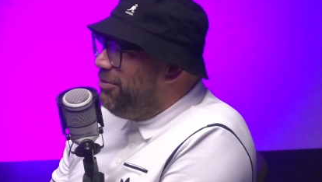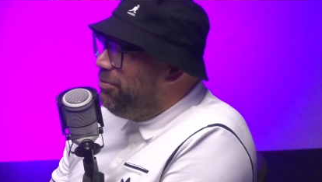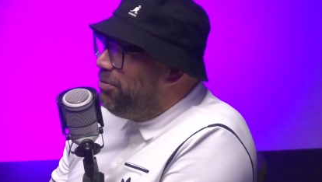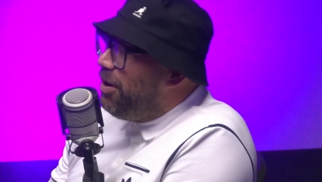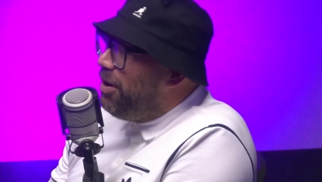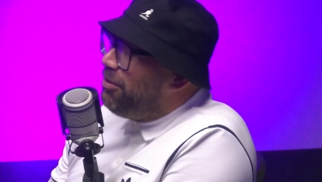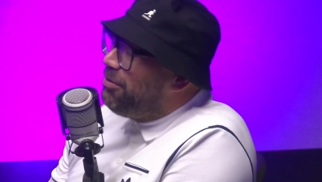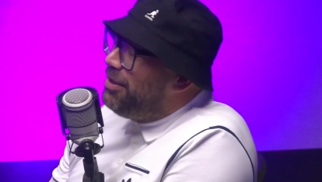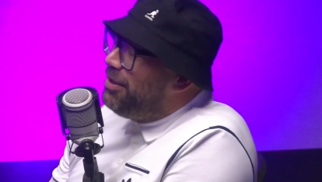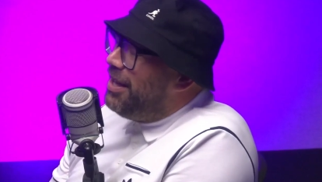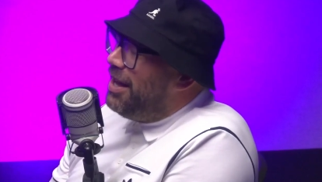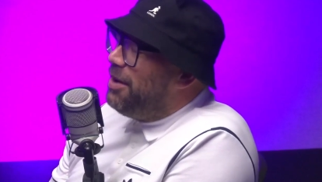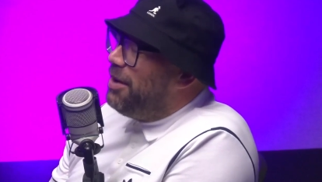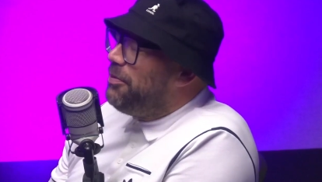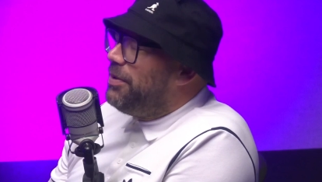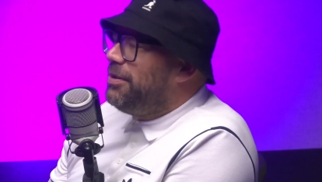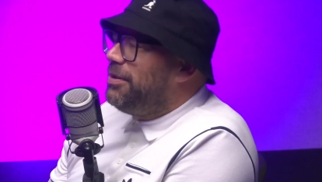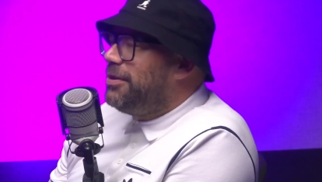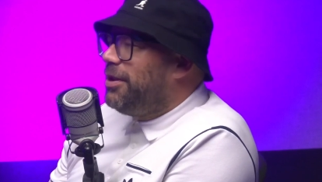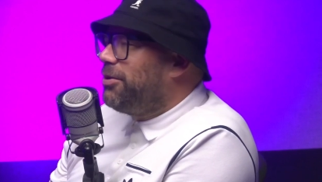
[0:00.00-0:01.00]
Well, yeah, I
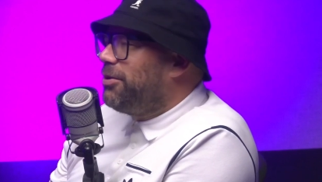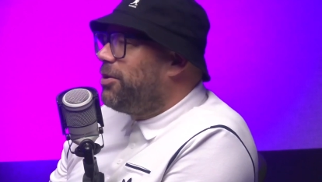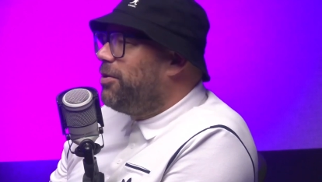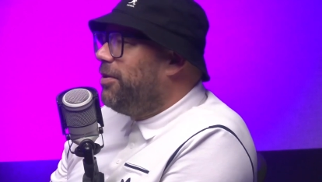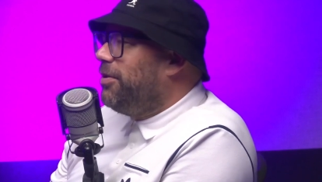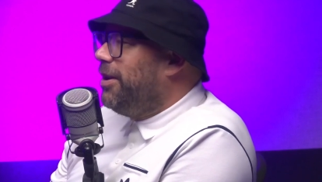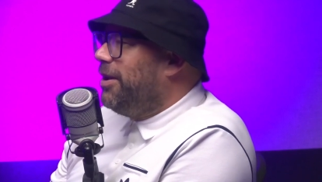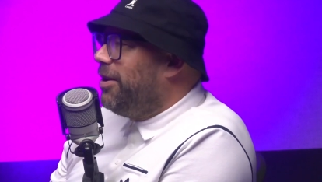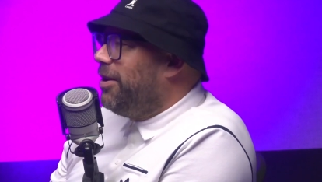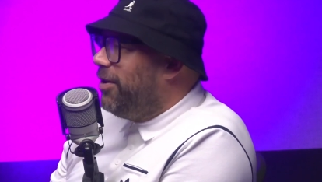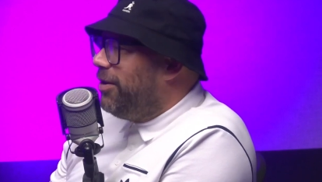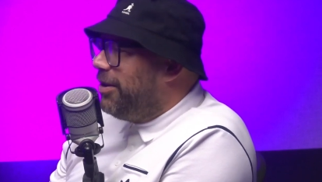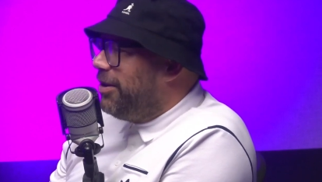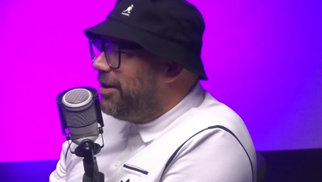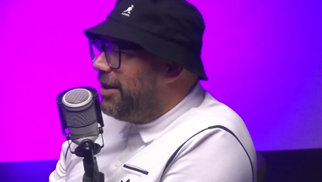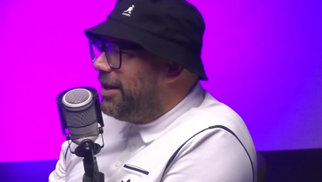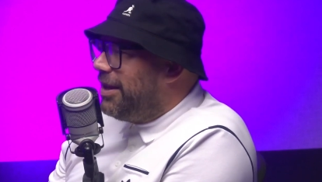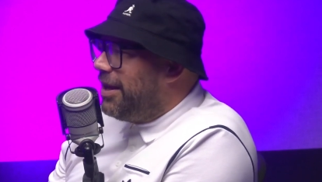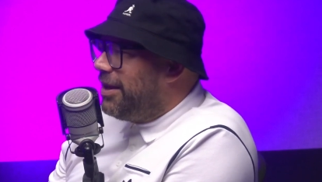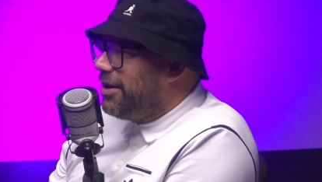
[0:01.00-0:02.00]
mean, don't call it a
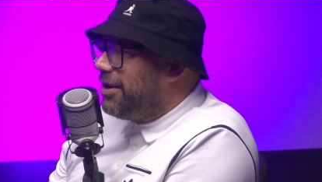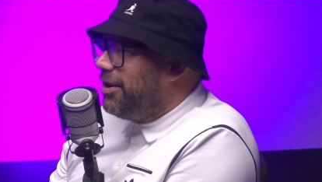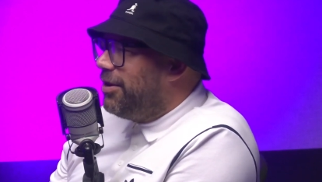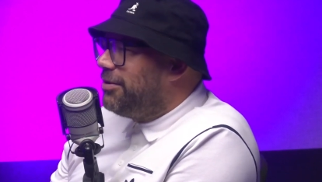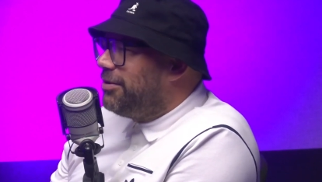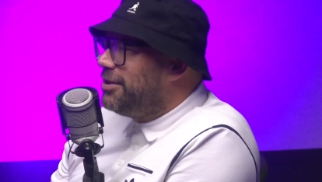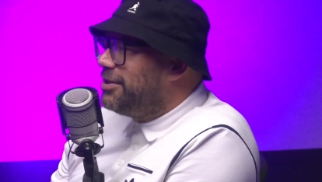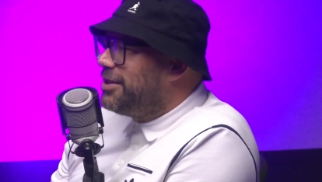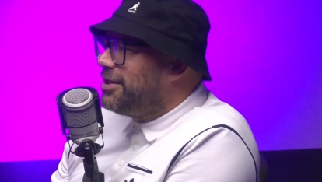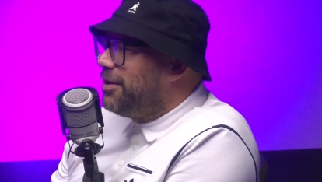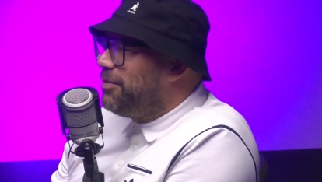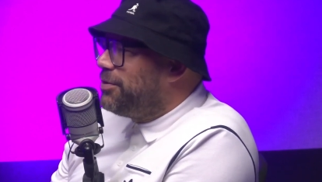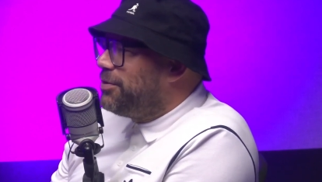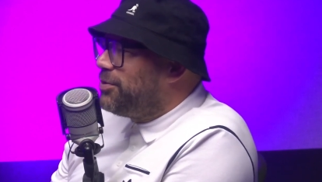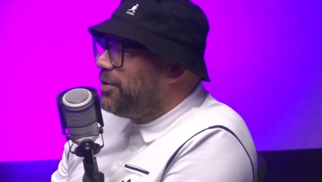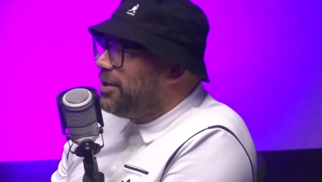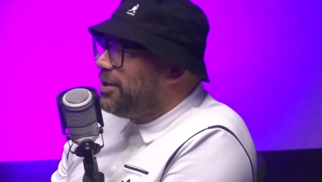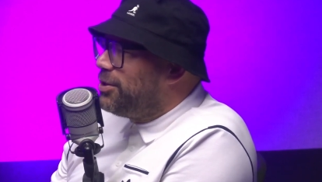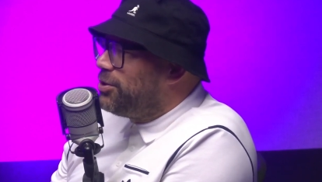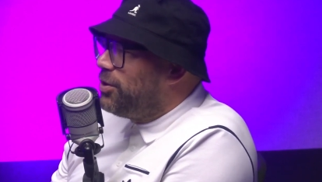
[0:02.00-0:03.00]
holiday. That can only stay
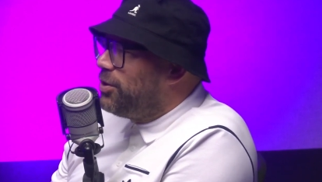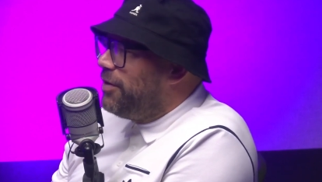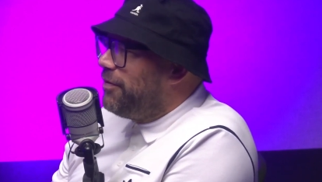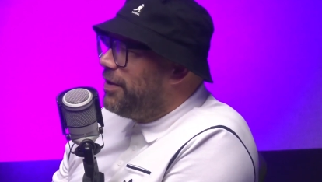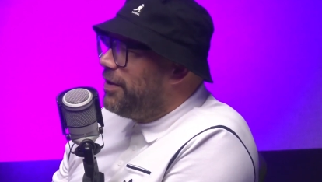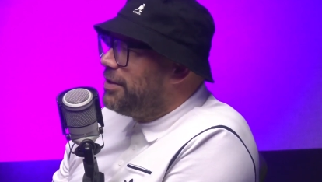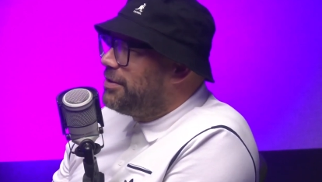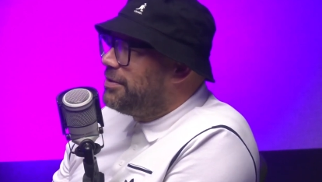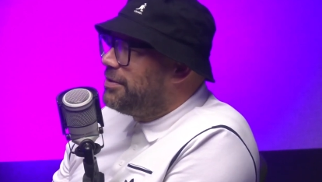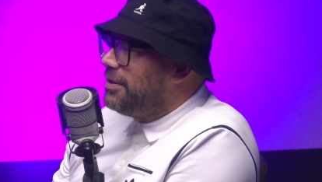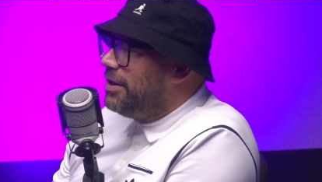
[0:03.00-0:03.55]
between the two of us.